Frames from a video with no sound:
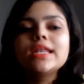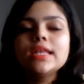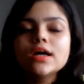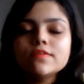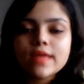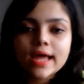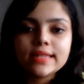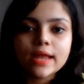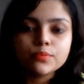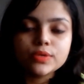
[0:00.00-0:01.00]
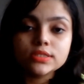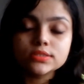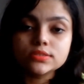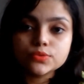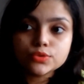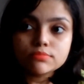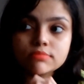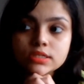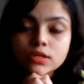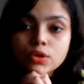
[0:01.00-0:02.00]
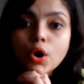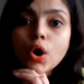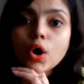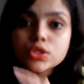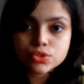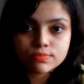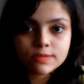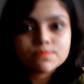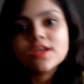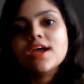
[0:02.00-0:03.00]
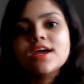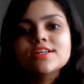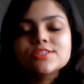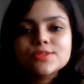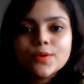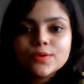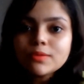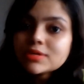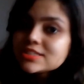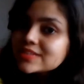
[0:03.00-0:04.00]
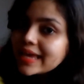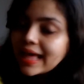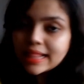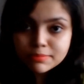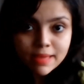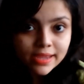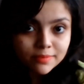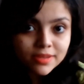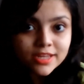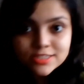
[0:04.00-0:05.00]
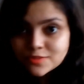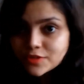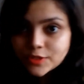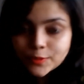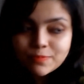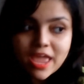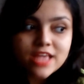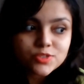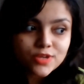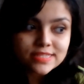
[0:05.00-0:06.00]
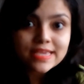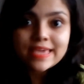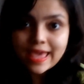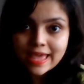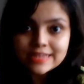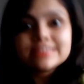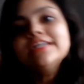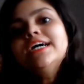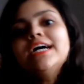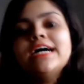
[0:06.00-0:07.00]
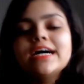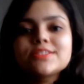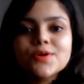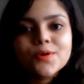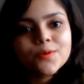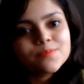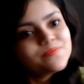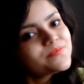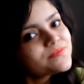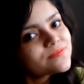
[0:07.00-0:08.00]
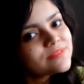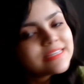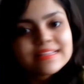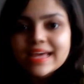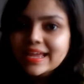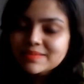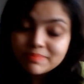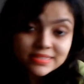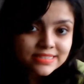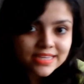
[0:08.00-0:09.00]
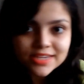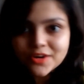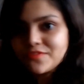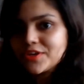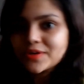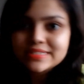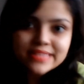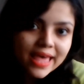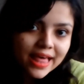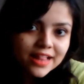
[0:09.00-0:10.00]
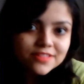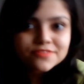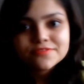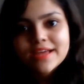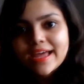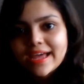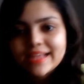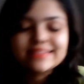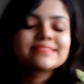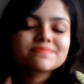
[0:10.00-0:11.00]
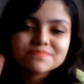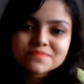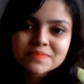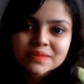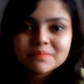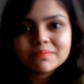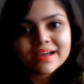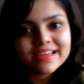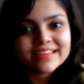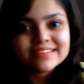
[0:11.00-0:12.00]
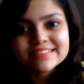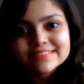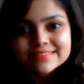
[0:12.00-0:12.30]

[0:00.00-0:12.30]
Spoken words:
I'd love that. That would mean a lot to me. So no more today, I'm back in my next video as soon as I can. So till then, please take care of yourself and bye.